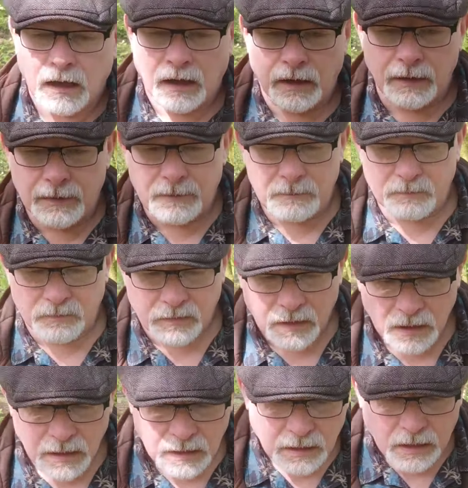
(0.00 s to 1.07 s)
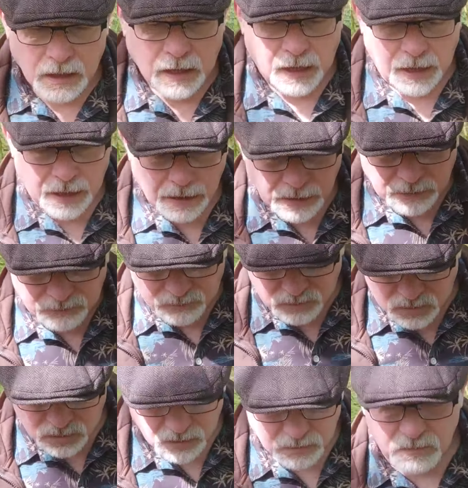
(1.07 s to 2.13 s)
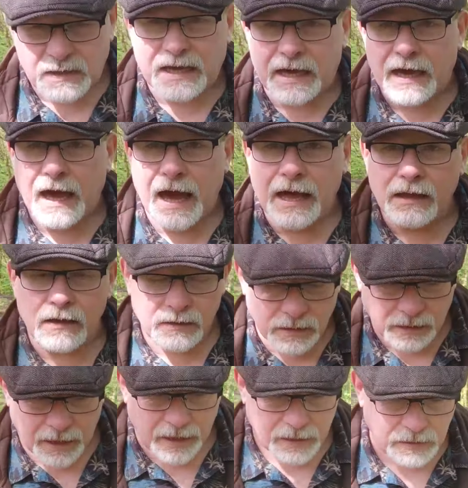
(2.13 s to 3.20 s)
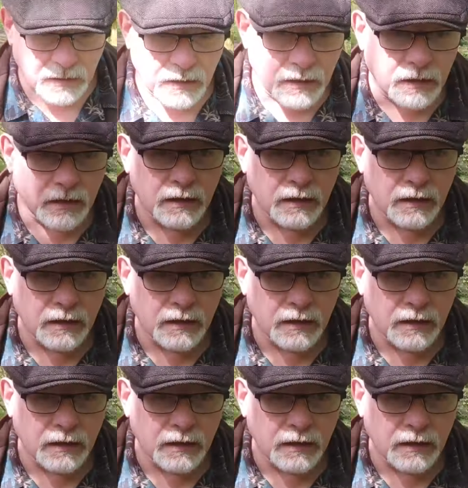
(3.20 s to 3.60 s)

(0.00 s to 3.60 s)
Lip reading: I've termed the Ellen line,